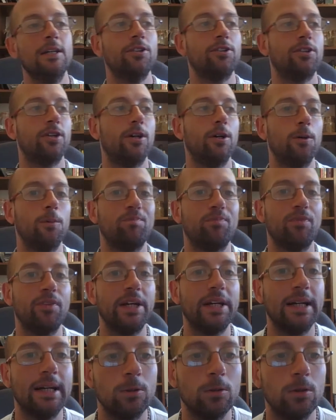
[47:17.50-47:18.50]
so
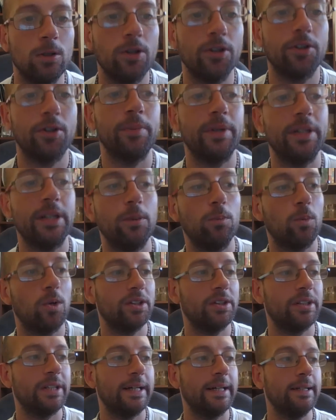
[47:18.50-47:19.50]
he outlaws them. And then
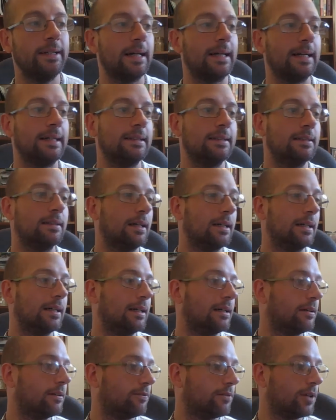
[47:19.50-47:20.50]
one day, and
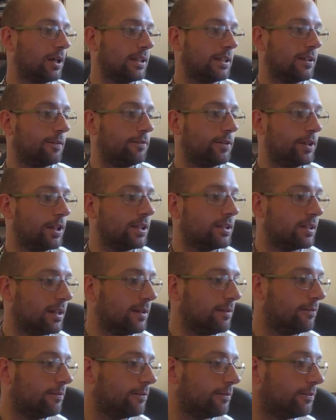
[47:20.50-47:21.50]
Friday the
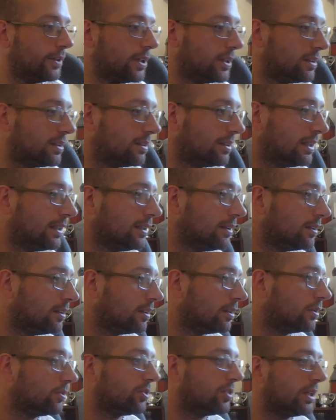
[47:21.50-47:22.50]
13th,
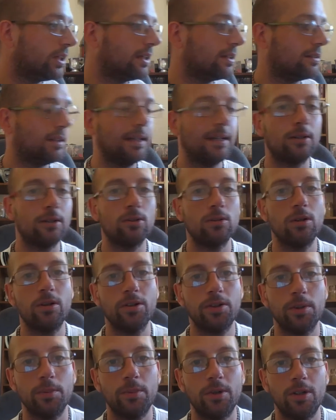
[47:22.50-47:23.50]
1306, he
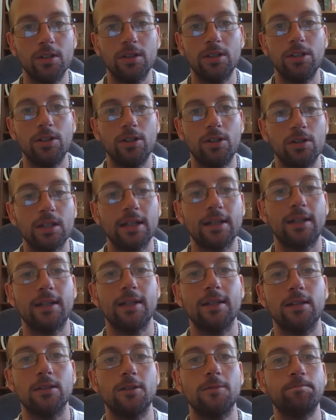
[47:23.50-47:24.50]
outlaws them all, and they all get
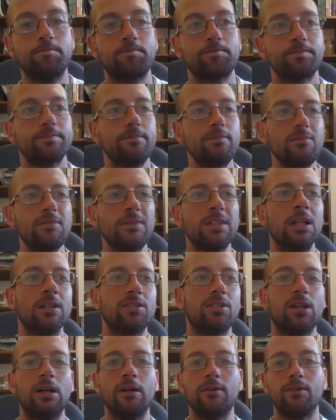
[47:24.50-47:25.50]
killed,
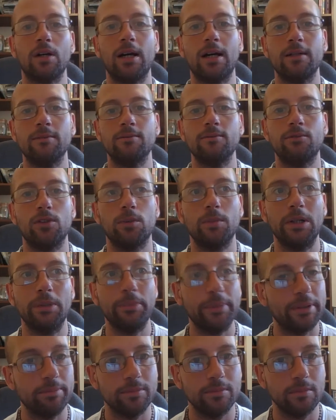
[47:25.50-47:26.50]
except for a handful,
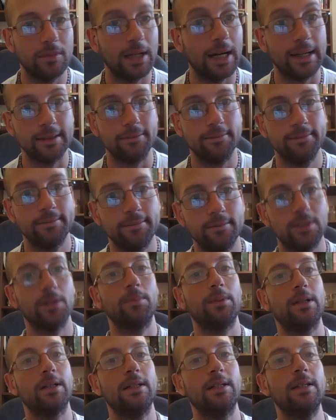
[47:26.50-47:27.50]
maybe 9.
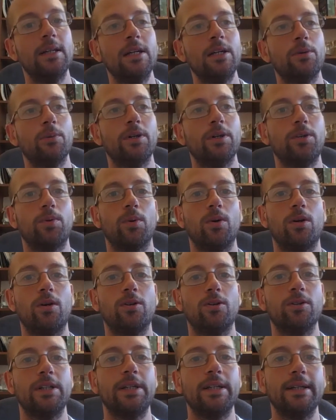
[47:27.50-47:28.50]
Typically, which were
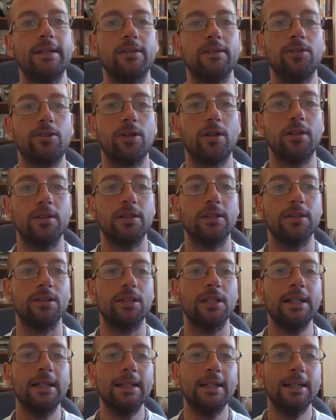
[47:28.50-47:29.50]
already in
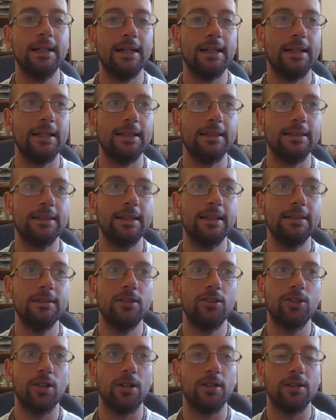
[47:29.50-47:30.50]
Scotland. And
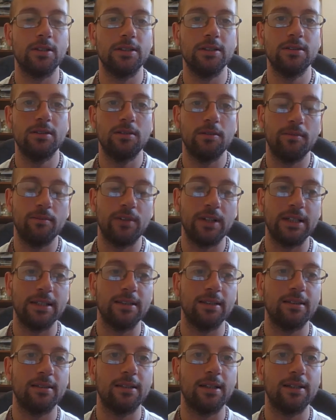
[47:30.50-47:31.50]
in Scotland, they
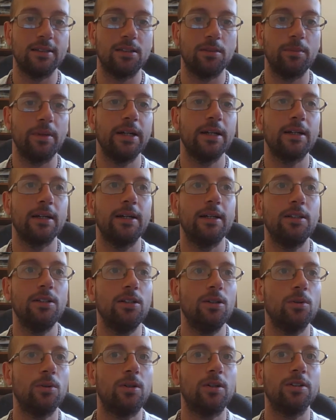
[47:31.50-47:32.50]
decide to make a
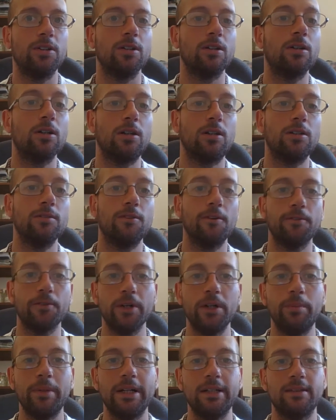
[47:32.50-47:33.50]
new order called the
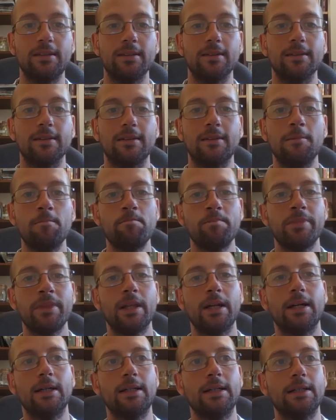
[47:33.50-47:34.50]
Freemasons.
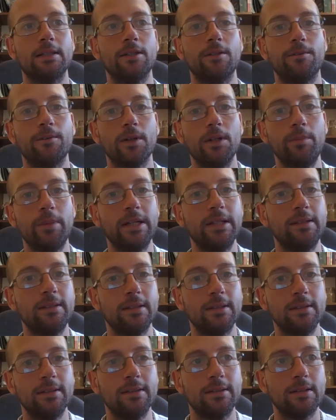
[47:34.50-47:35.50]
And the
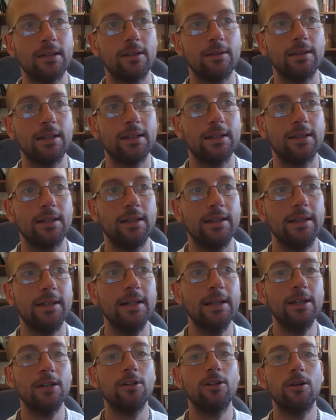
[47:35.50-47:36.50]
Freemasons directly
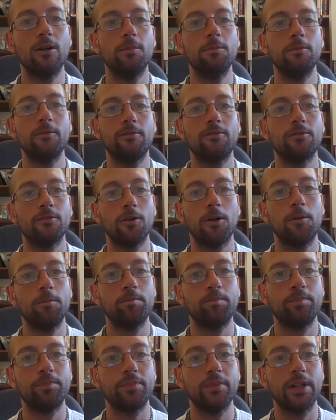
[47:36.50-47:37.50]
come
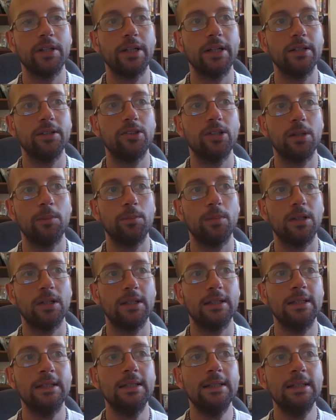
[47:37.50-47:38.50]
from the Knights
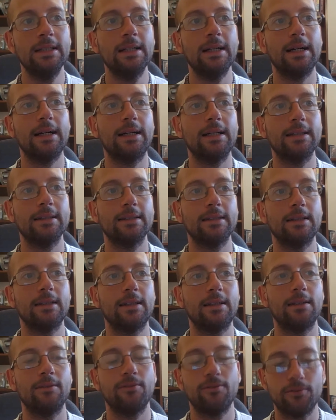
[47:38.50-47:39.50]
Templar and
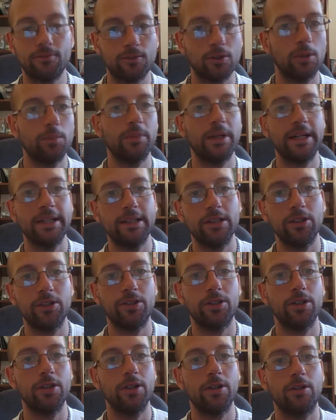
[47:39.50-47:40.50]
have from that inner
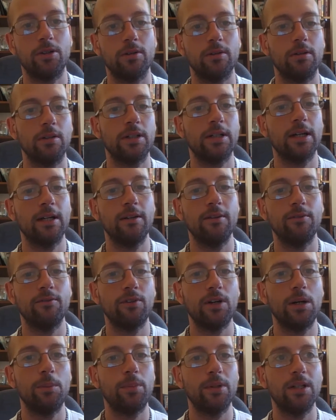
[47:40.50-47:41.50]
circle, okay?
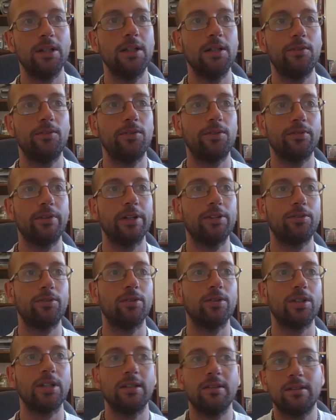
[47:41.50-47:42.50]
Their beliefs, their
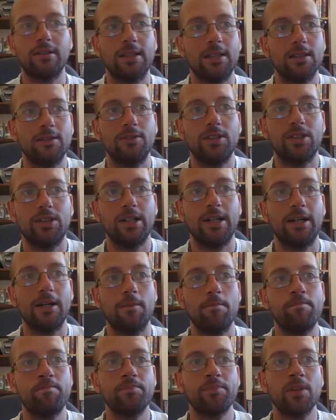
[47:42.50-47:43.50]
structure, exactly the
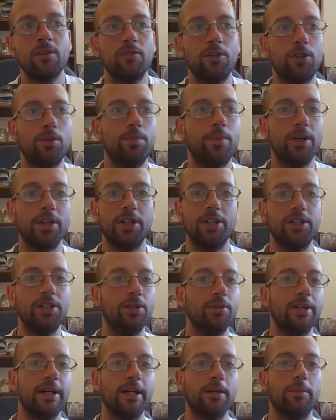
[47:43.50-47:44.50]
same. They're just putting a
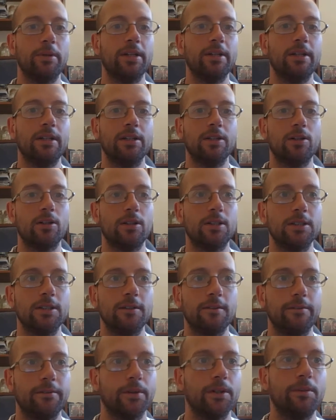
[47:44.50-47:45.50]
new name on it, and they're calling
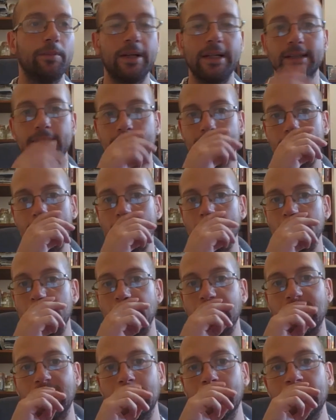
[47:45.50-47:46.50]
it the Freemasons,
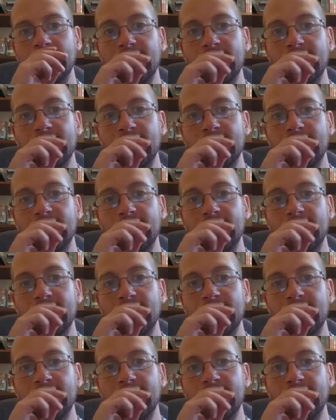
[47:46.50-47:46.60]
okay?